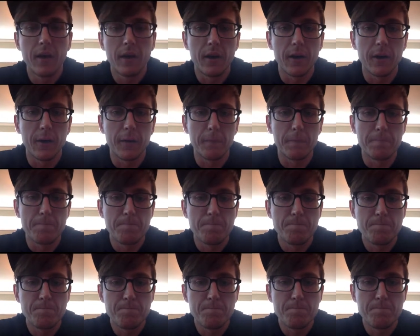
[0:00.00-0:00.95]

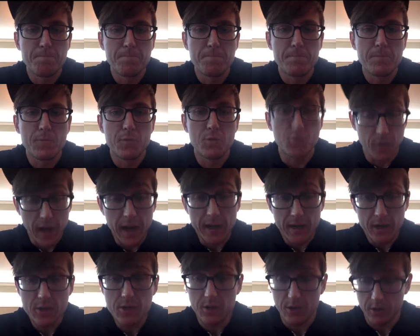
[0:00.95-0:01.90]
So that
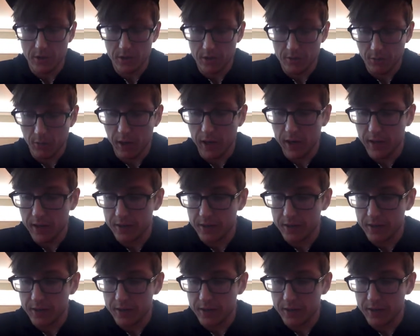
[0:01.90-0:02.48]
is good, right?